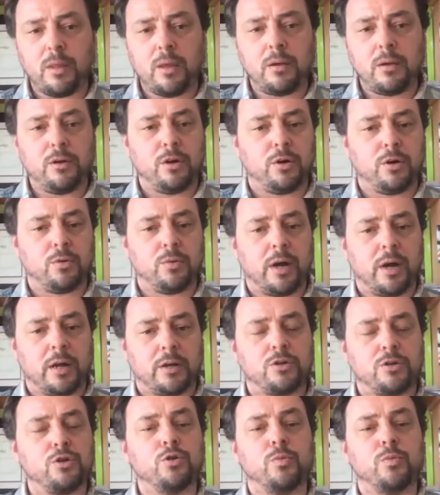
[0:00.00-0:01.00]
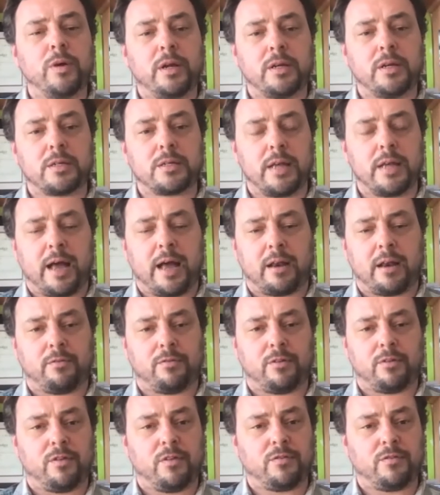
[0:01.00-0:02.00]
you know, uh, two weeks out of
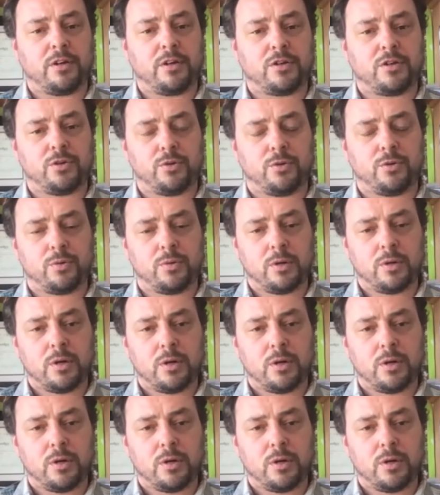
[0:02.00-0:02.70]
the 52